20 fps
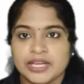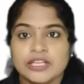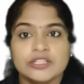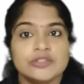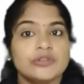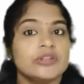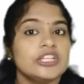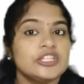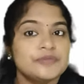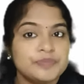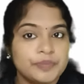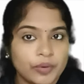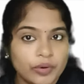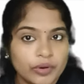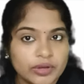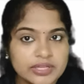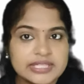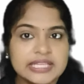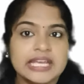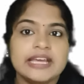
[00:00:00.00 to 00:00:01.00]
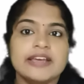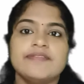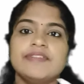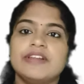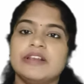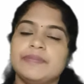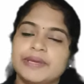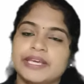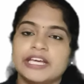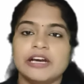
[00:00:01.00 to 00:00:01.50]
So the spores
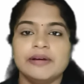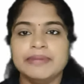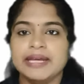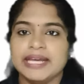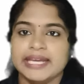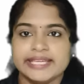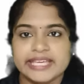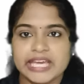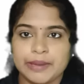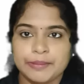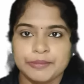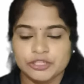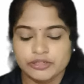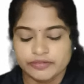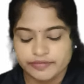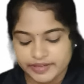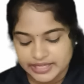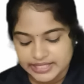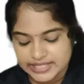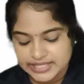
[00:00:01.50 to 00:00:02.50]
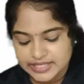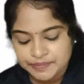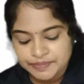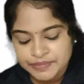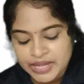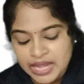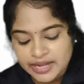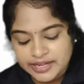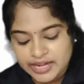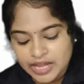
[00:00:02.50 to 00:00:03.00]
will become gametophytes.
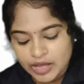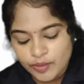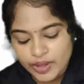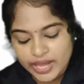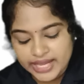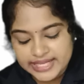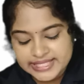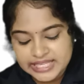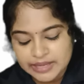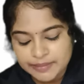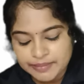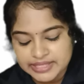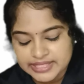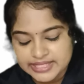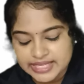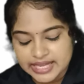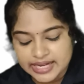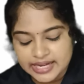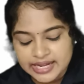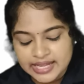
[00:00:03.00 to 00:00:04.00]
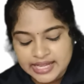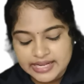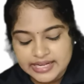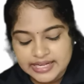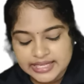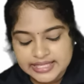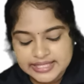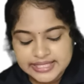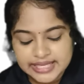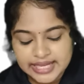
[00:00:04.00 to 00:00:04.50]
Now examples are
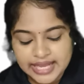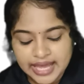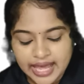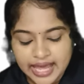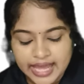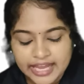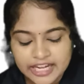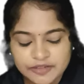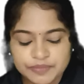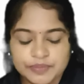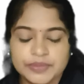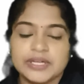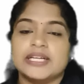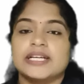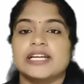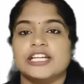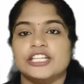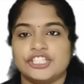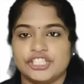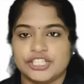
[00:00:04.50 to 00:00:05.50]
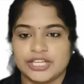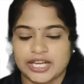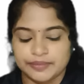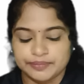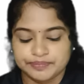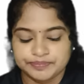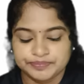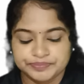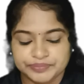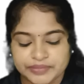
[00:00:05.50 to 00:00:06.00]
Rixia and Mercantia.
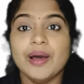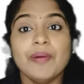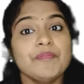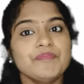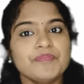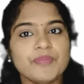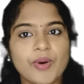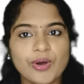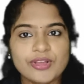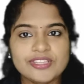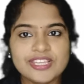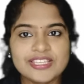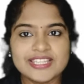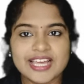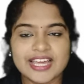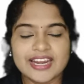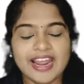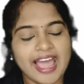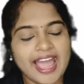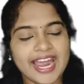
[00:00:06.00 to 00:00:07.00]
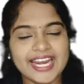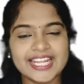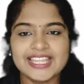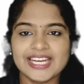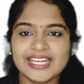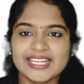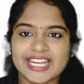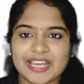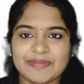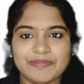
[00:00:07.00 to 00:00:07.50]
Mosses are
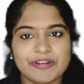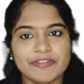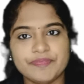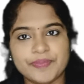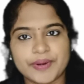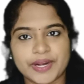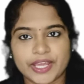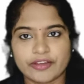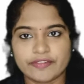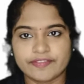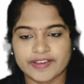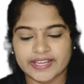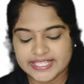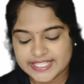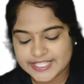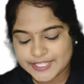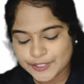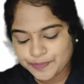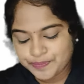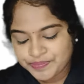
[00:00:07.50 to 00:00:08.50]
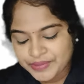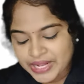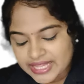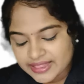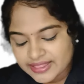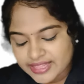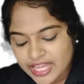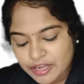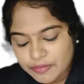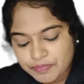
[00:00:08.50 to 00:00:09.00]
another type of bryophytes.
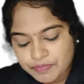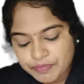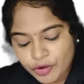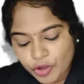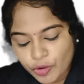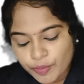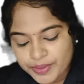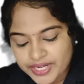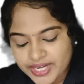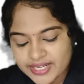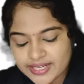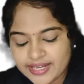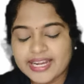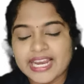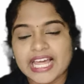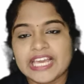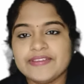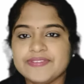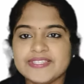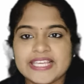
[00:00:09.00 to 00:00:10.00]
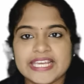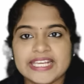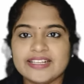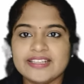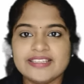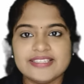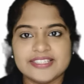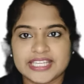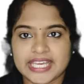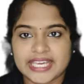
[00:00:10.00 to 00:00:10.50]
Their prominent life cycle
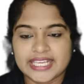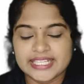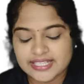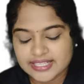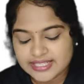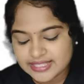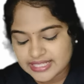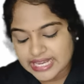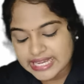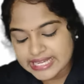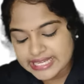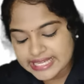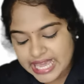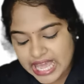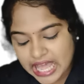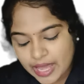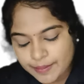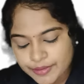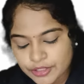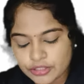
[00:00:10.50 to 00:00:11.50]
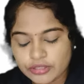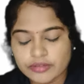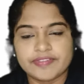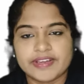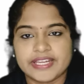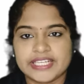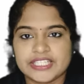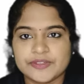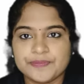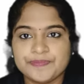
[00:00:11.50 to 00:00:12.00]
stage is
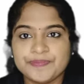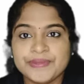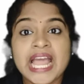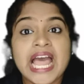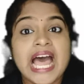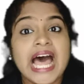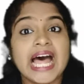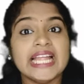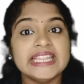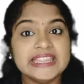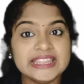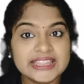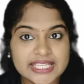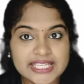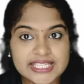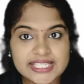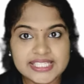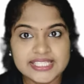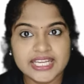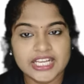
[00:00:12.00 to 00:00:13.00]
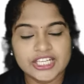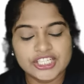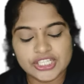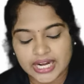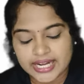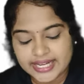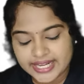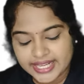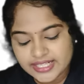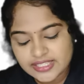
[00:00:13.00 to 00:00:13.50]
gametophyte and this stage
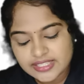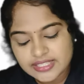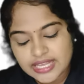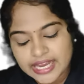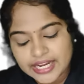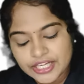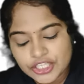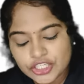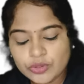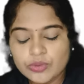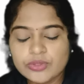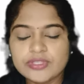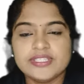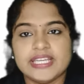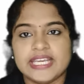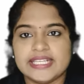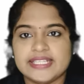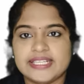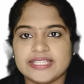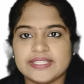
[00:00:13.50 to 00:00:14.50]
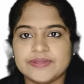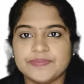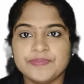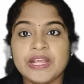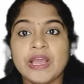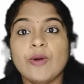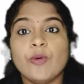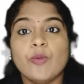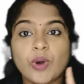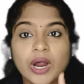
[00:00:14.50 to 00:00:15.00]
contains two stages.
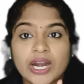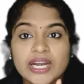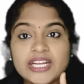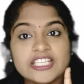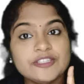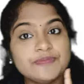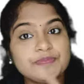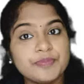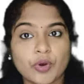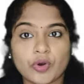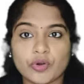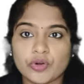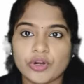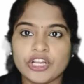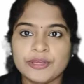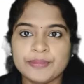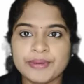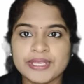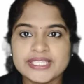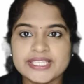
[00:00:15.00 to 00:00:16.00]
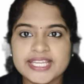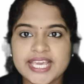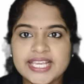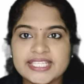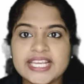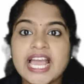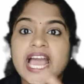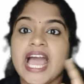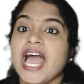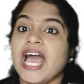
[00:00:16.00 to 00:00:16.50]
One is protonema stage
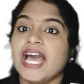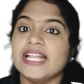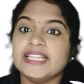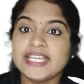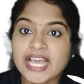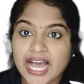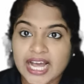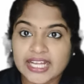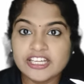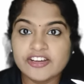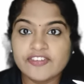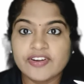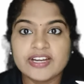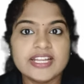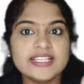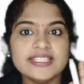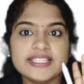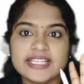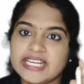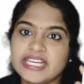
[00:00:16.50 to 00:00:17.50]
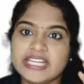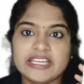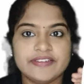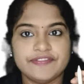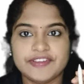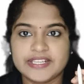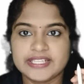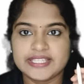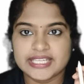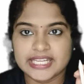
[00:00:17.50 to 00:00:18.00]
and the other one is
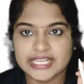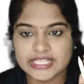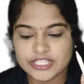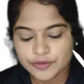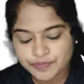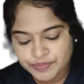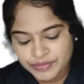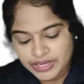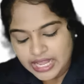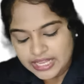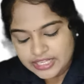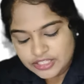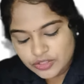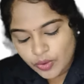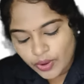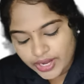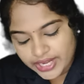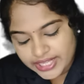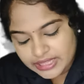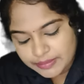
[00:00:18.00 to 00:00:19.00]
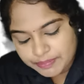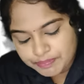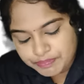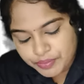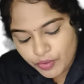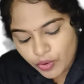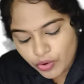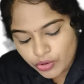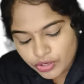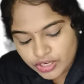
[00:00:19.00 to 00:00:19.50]
leafy stage. So in the
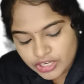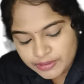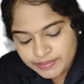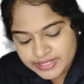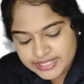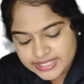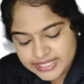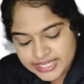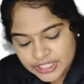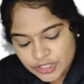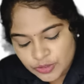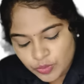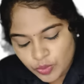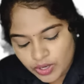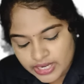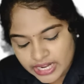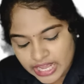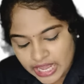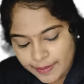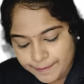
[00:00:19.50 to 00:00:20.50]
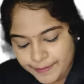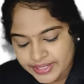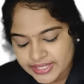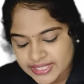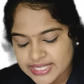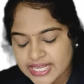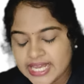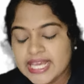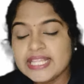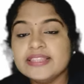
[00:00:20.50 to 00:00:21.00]
protonema stage what
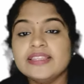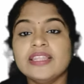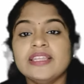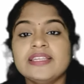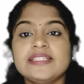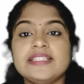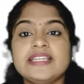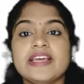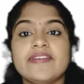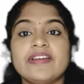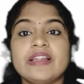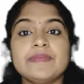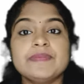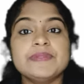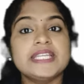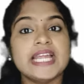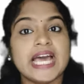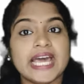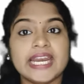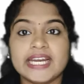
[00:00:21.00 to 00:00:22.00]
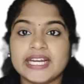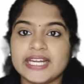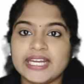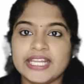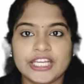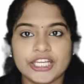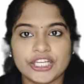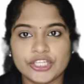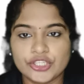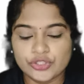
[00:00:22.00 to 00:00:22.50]
happens? This develops
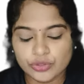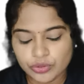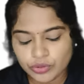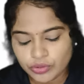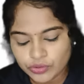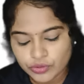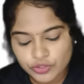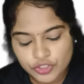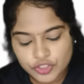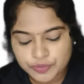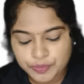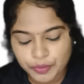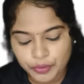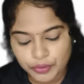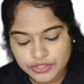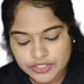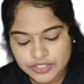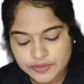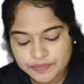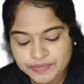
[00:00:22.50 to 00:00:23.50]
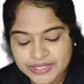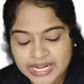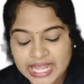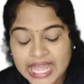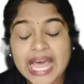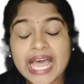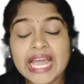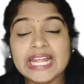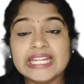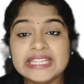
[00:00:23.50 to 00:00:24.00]
directly into spores
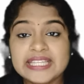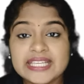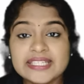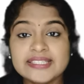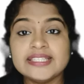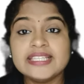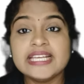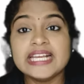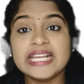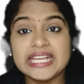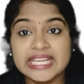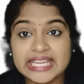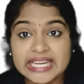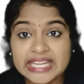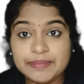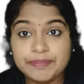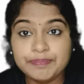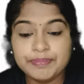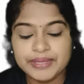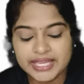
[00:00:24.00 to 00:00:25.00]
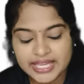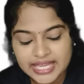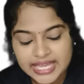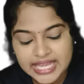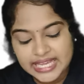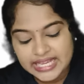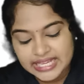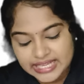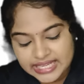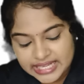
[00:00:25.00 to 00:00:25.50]
and this is a creepy,
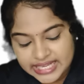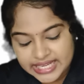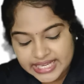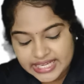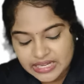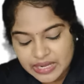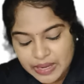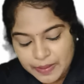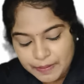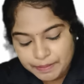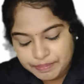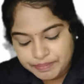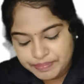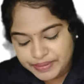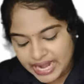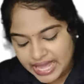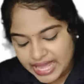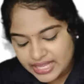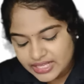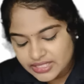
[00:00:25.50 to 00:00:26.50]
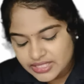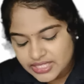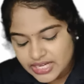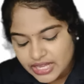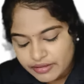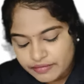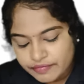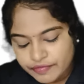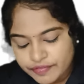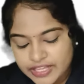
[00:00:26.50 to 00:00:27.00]
green, branched,
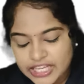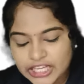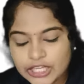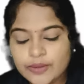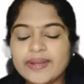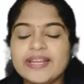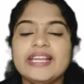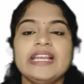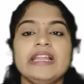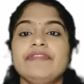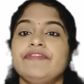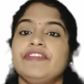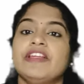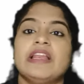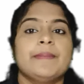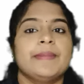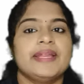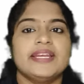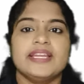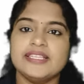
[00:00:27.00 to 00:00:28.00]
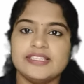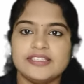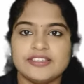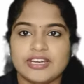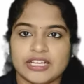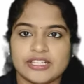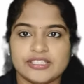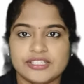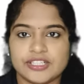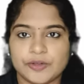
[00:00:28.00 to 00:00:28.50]
frequently filamentous
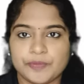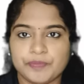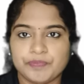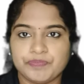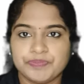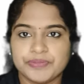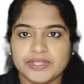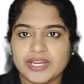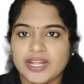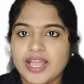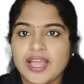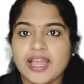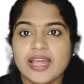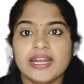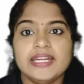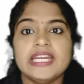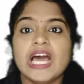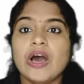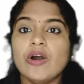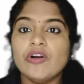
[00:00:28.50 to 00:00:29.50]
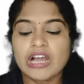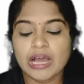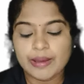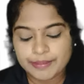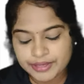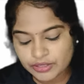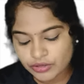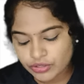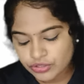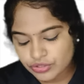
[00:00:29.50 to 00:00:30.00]
structure. Now
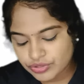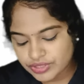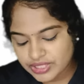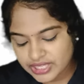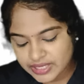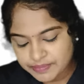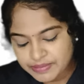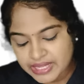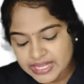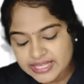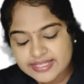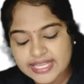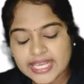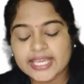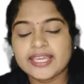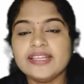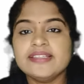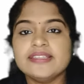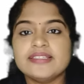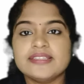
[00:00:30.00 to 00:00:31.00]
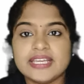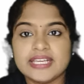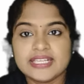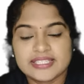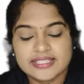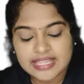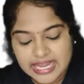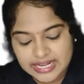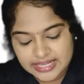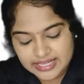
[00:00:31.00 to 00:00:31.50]
coming on to the second stage,
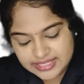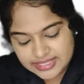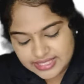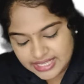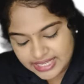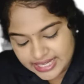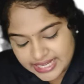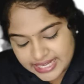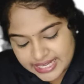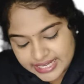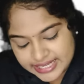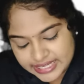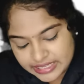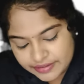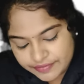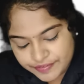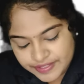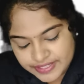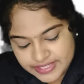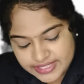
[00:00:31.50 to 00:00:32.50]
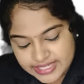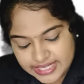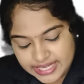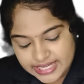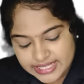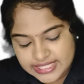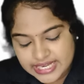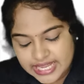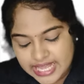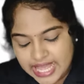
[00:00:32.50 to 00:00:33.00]
that is the leafy
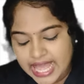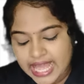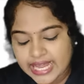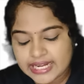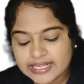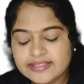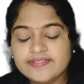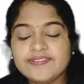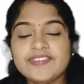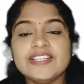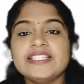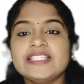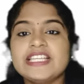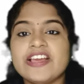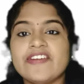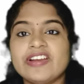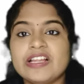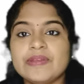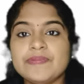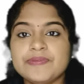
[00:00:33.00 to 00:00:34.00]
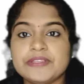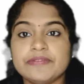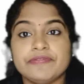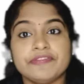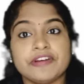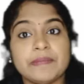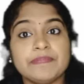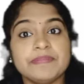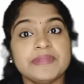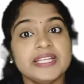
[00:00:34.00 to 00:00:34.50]
stage, and which develops
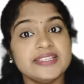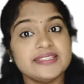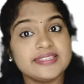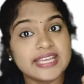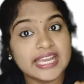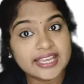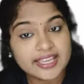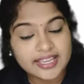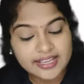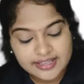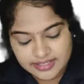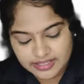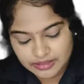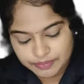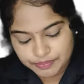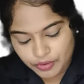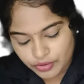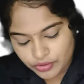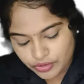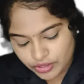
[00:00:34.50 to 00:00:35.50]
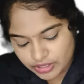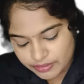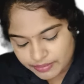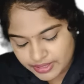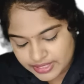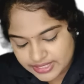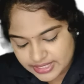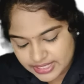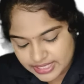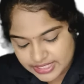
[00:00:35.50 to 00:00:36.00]
from the secondary
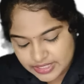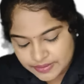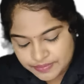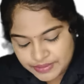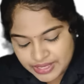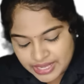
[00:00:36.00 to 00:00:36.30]
protonema stage.